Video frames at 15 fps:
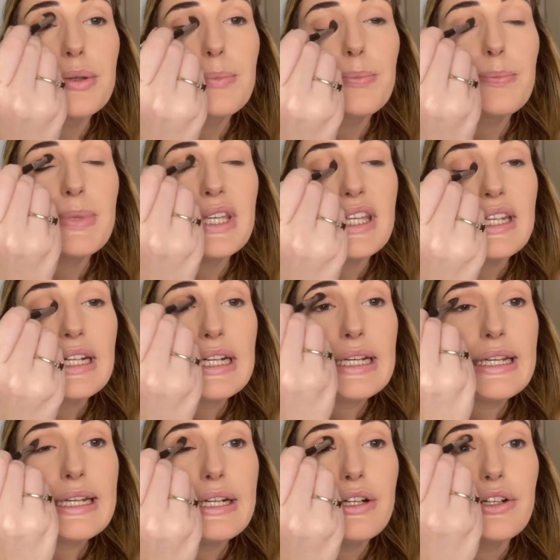
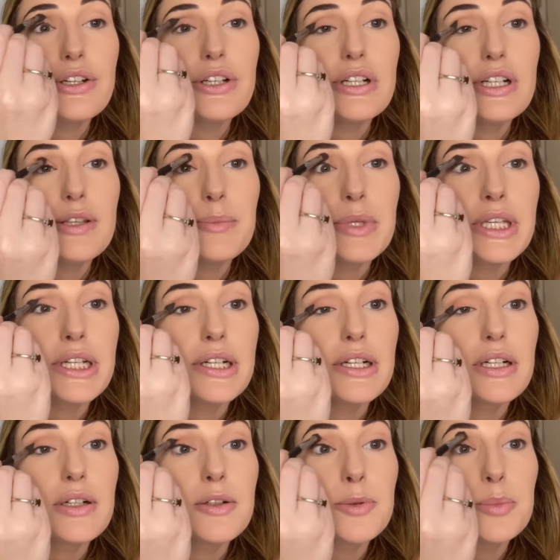pinky, girly
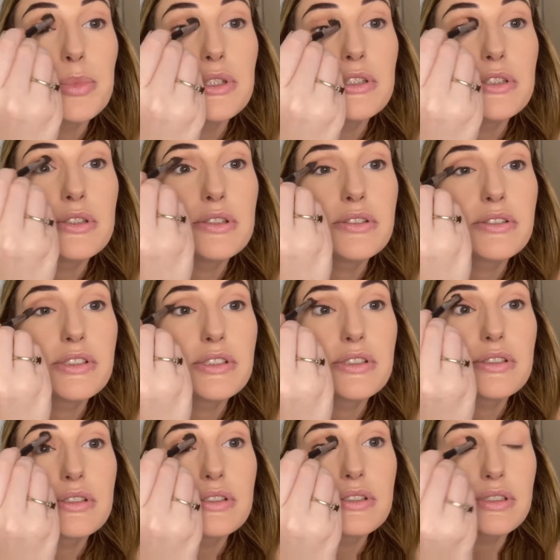makeup.
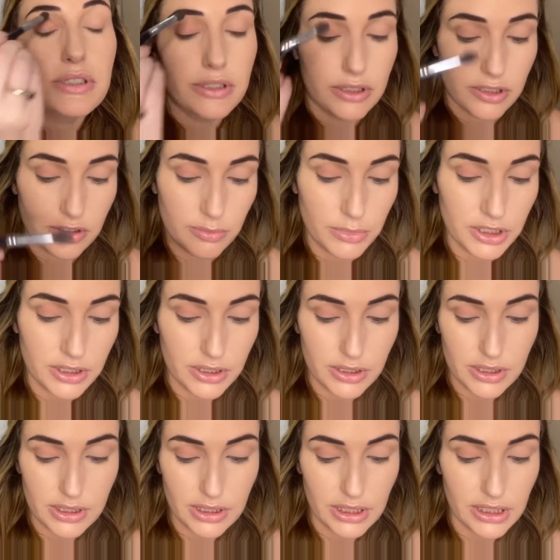I mean,
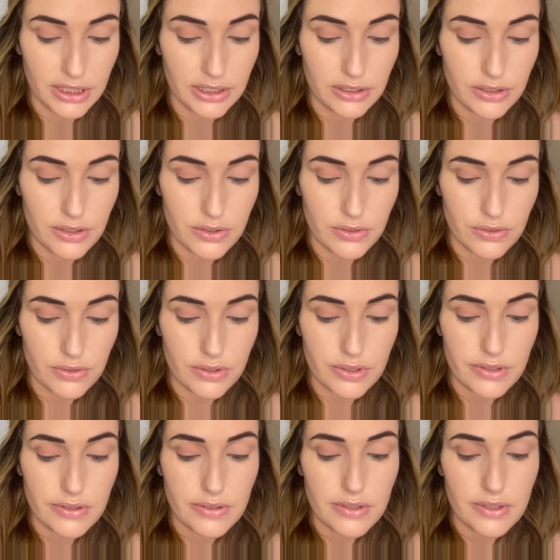this again
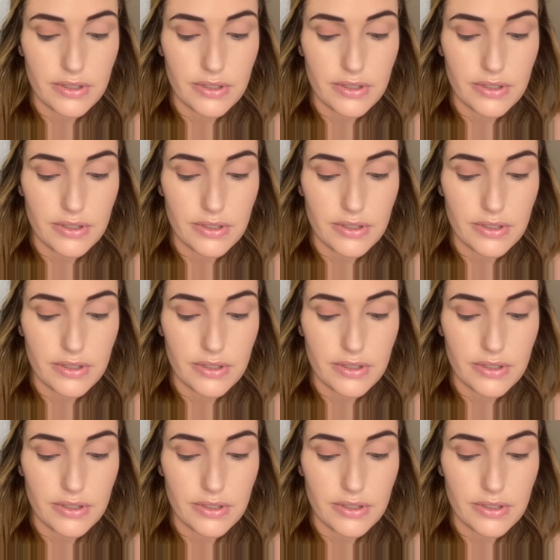suits